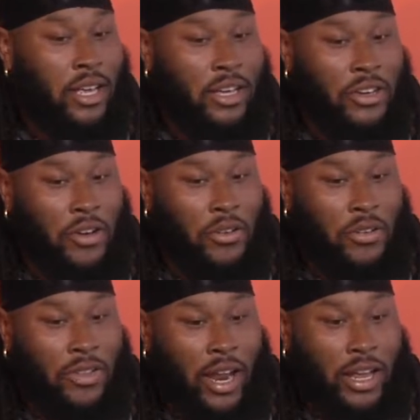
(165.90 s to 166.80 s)
you know,
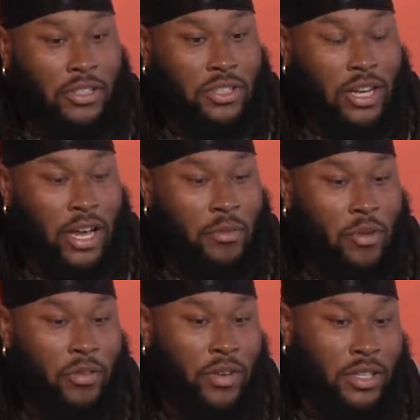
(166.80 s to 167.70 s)
that extra kind of
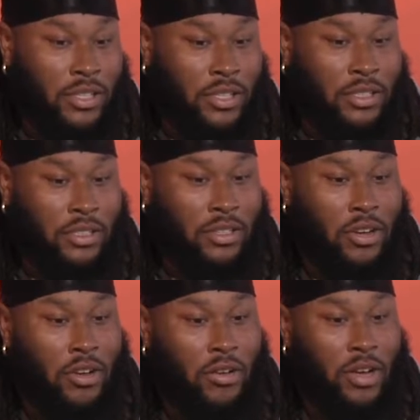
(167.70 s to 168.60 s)
motivation. You
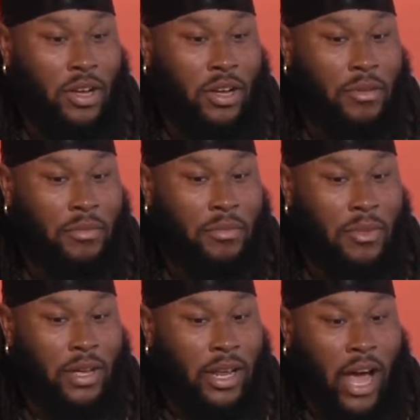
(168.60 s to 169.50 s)
know, um,
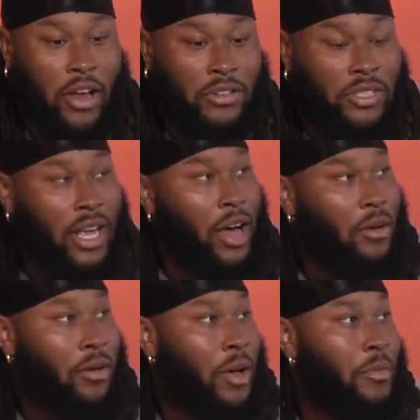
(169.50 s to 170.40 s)
like I understand
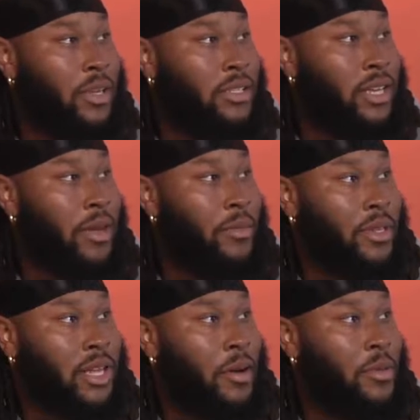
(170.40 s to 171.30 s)
how how big this game
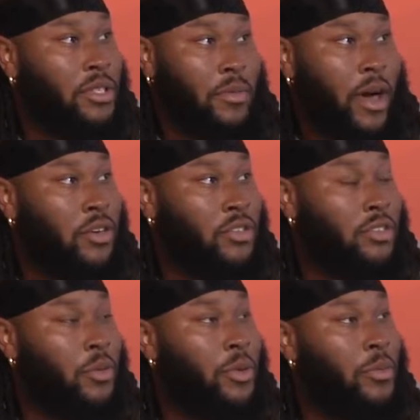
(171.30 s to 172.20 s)
is and how much it matters to
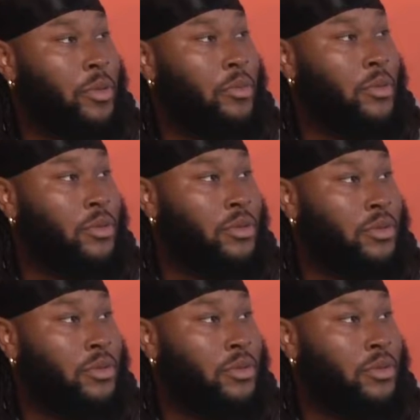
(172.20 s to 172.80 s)
so many people.